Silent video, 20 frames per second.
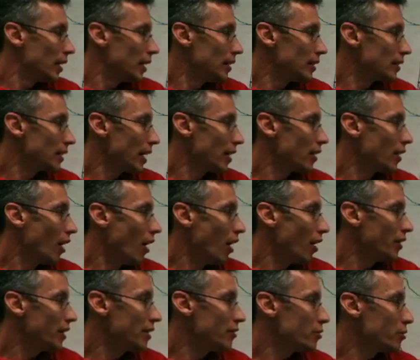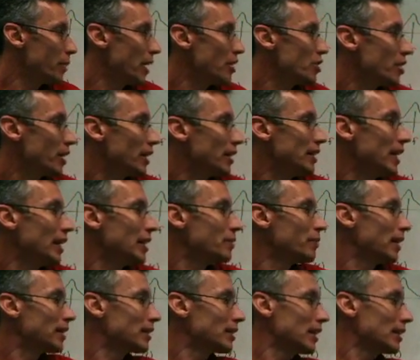And say that all the information contained
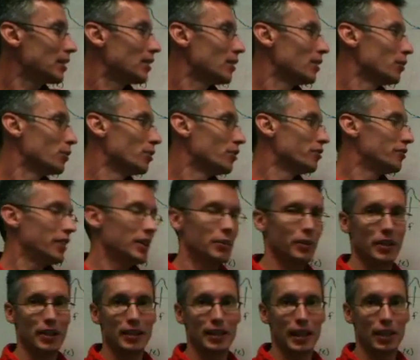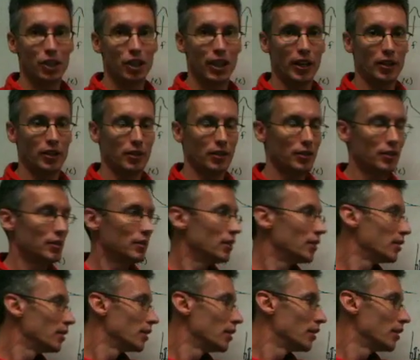in my signal will fit within that channel.
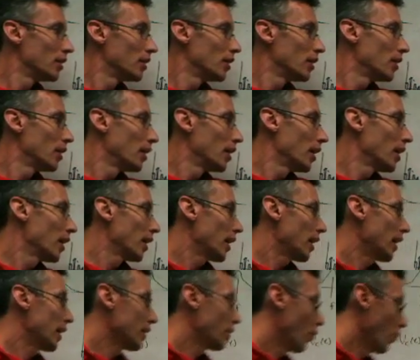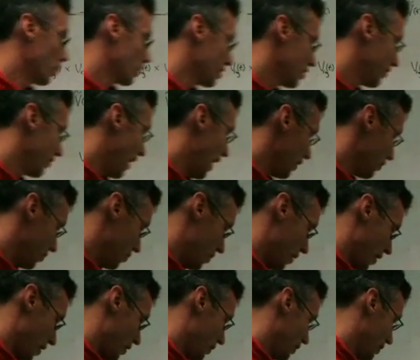And of course, the value
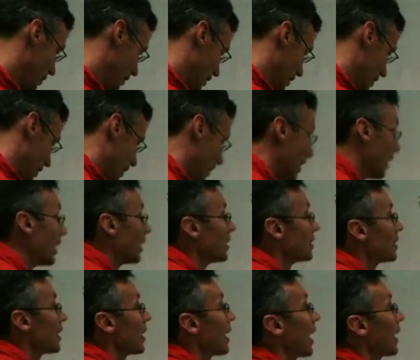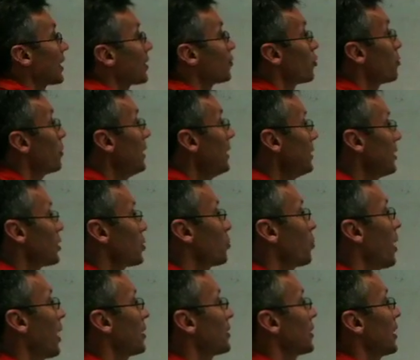there is that I can repeat this
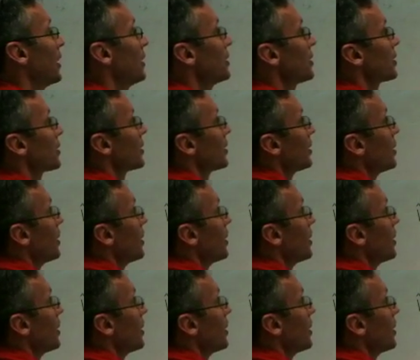process